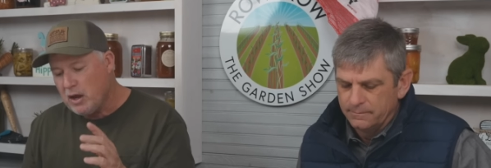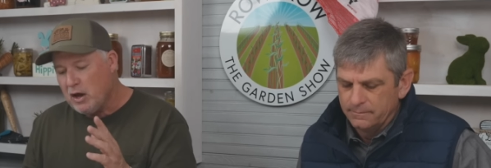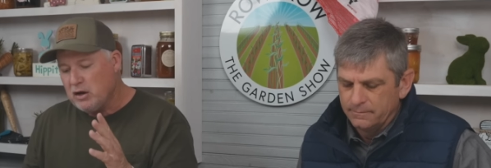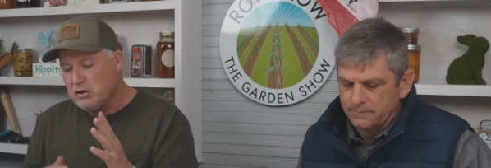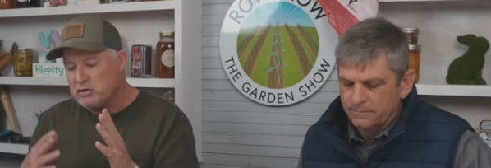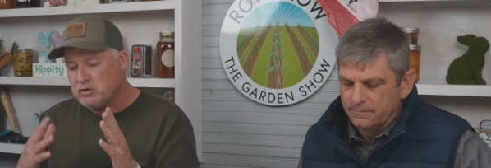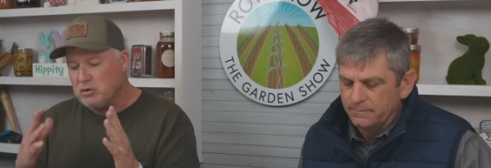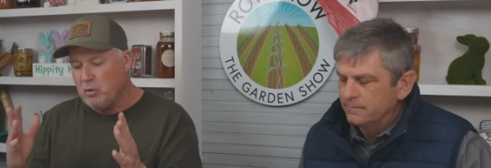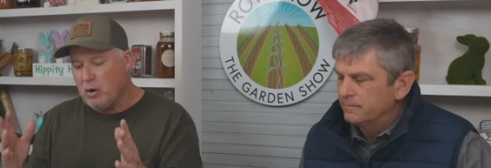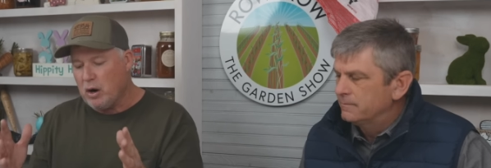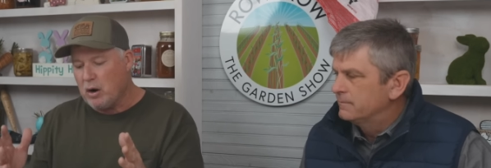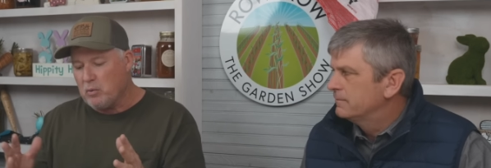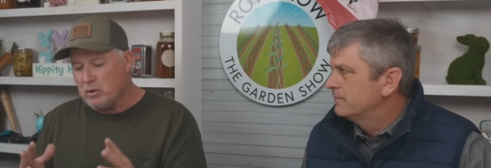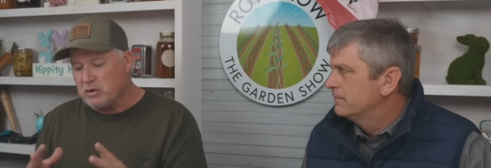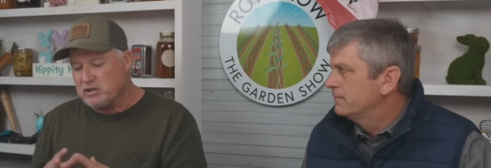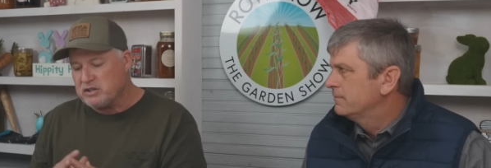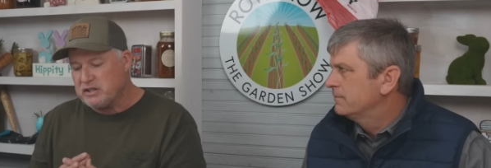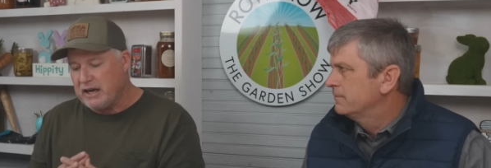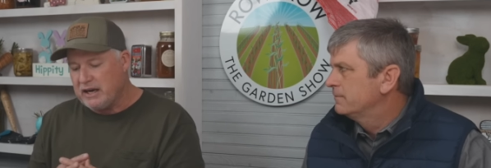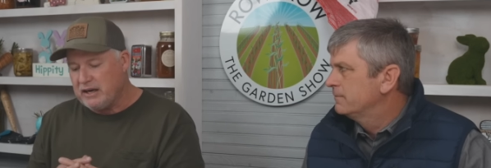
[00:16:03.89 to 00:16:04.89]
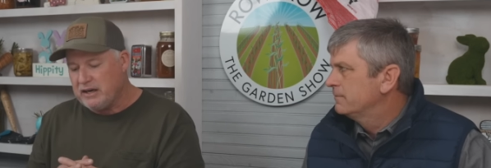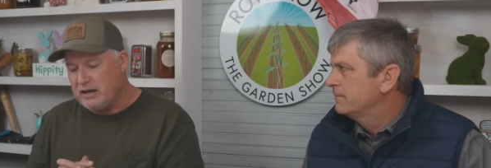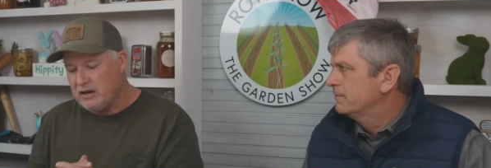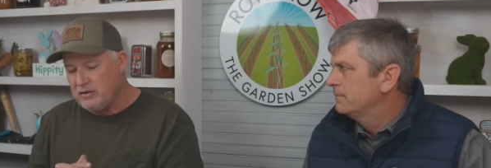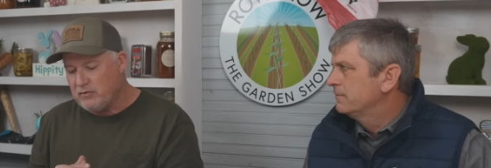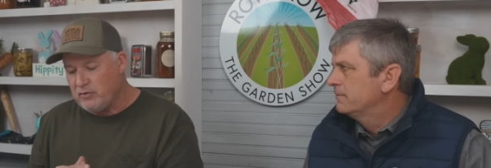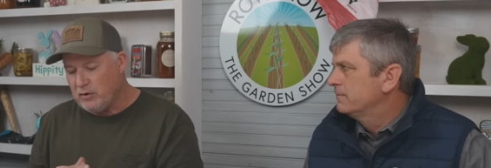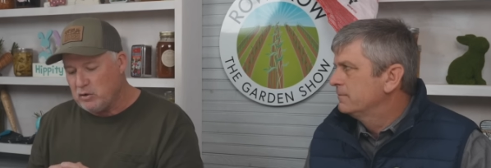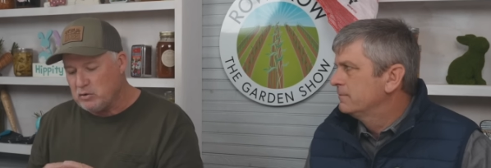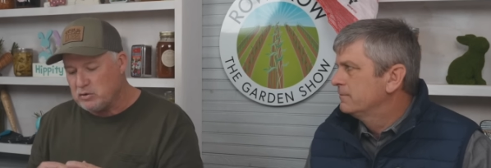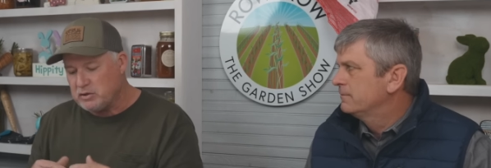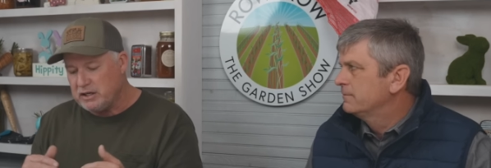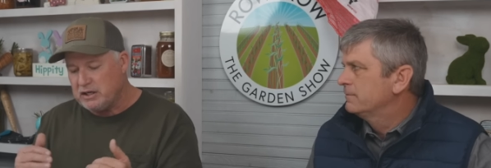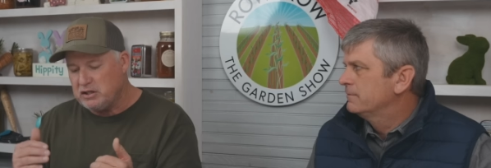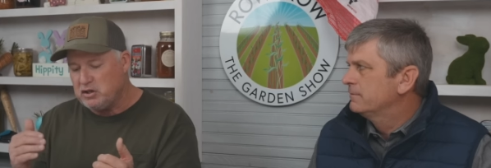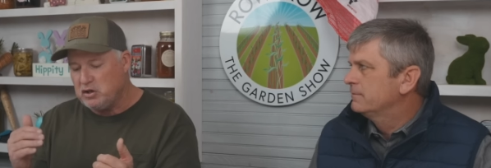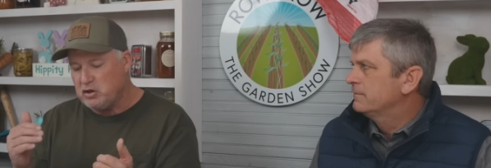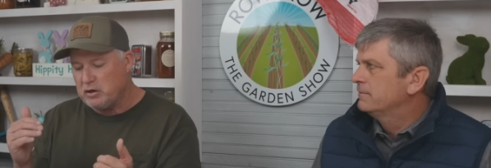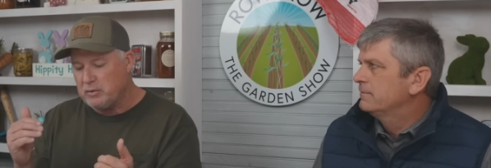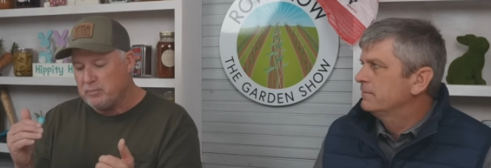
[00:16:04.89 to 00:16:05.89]
Speaker 1: So what we're saying here, folks,
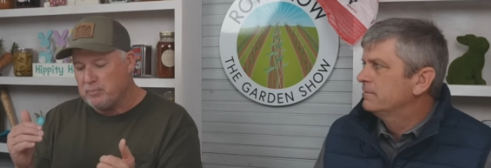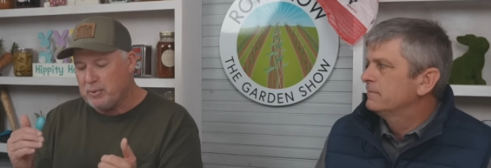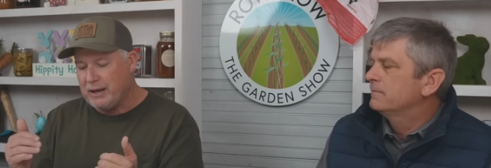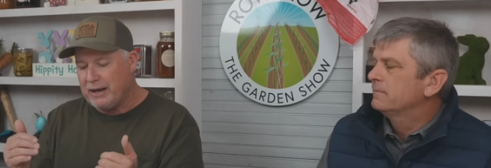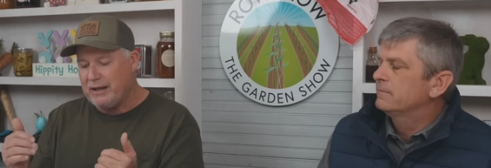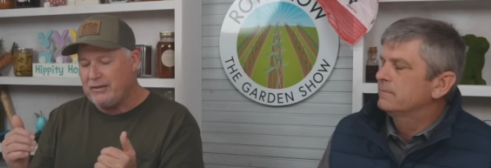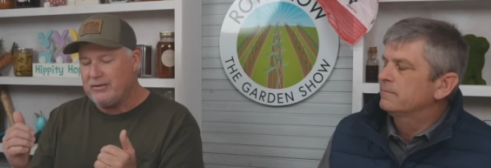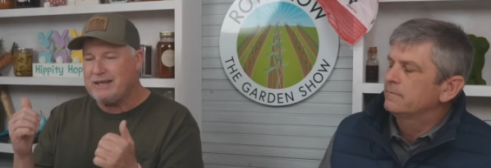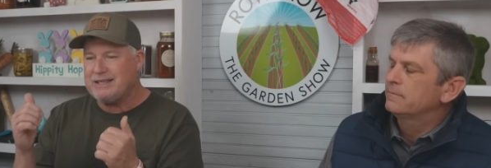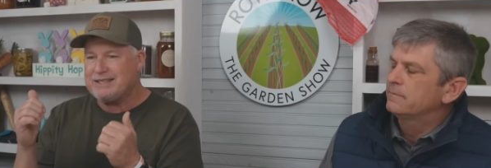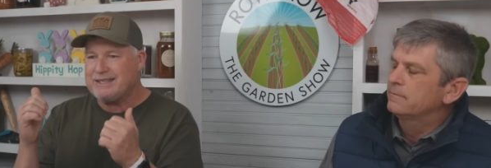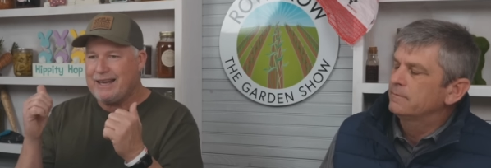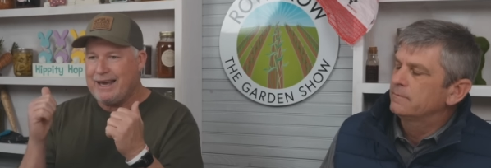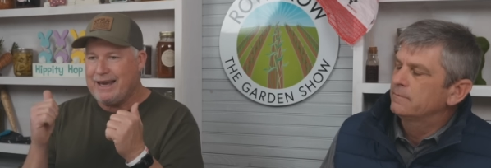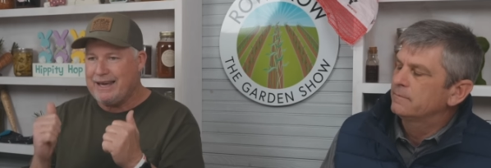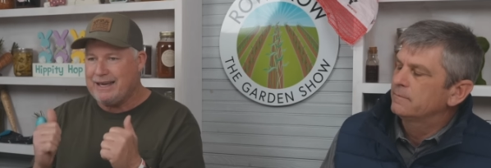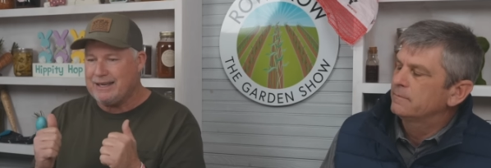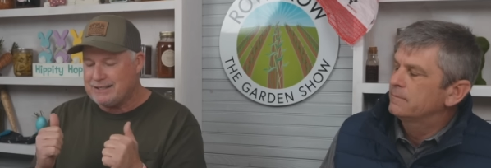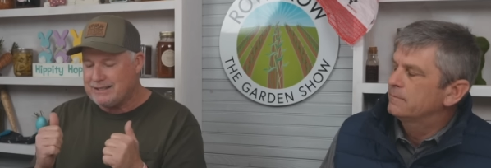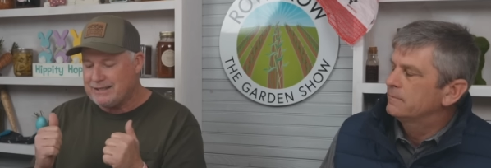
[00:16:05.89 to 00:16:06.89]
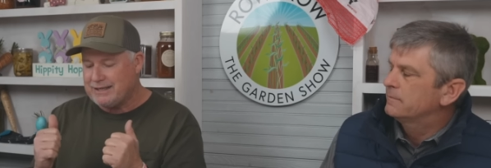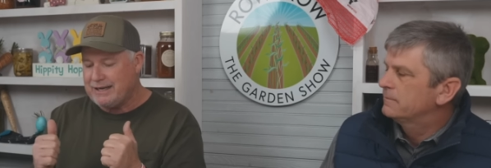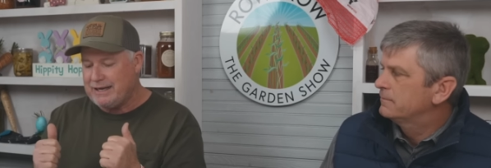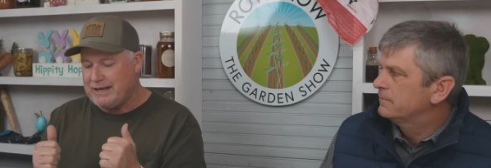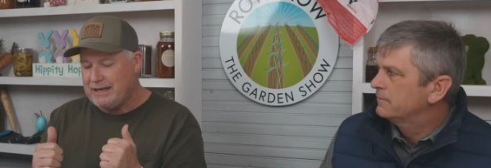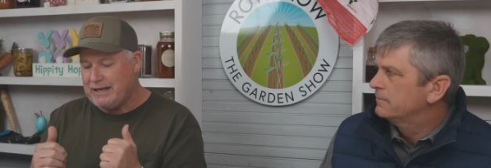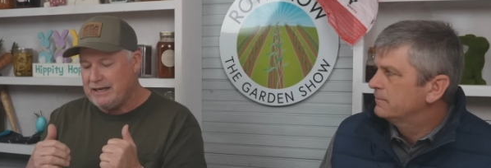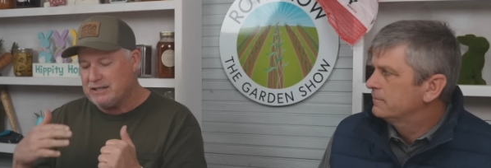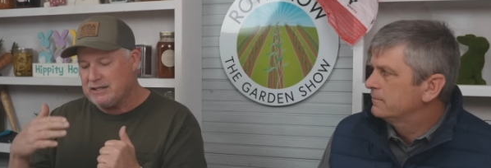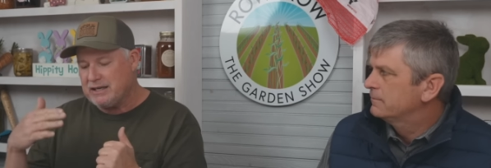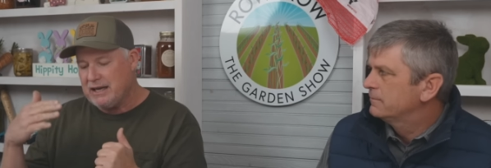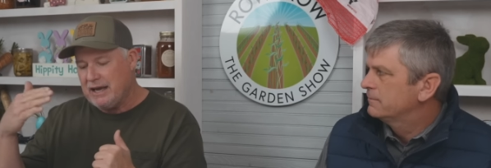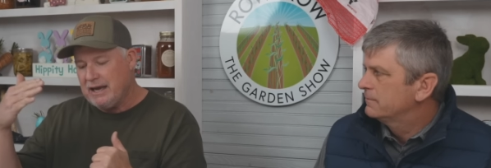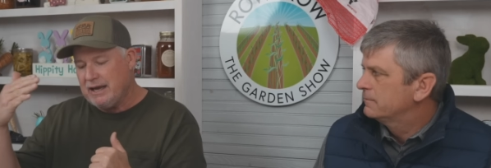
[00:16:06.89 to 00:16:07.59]
is you can plant these SEs